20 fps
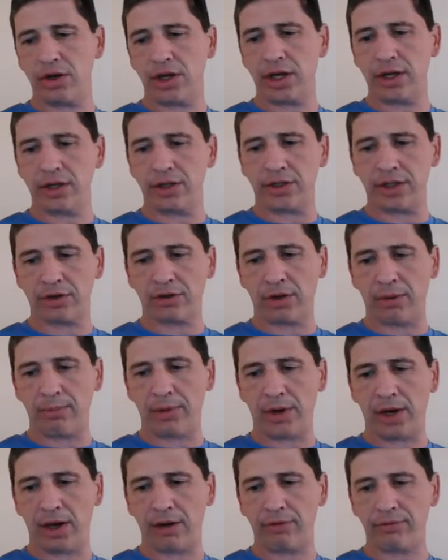get a
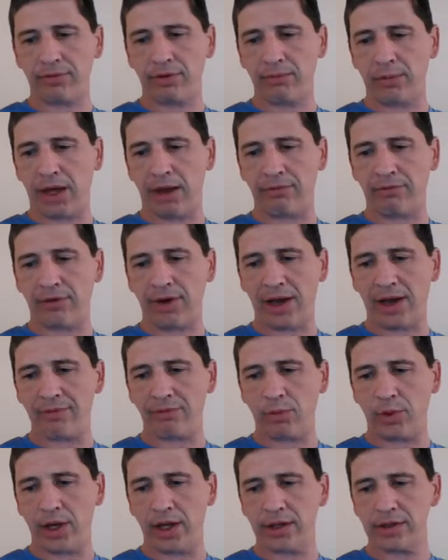Jigglypuff at
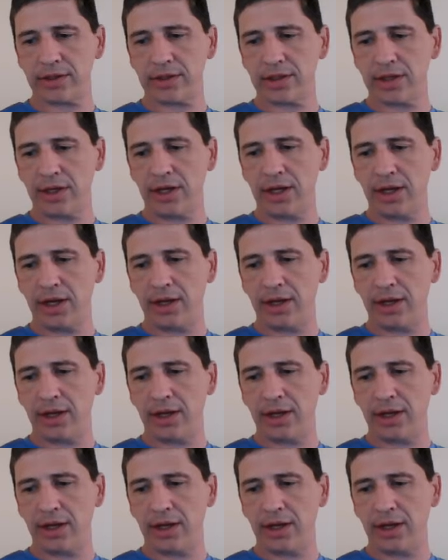5 wins.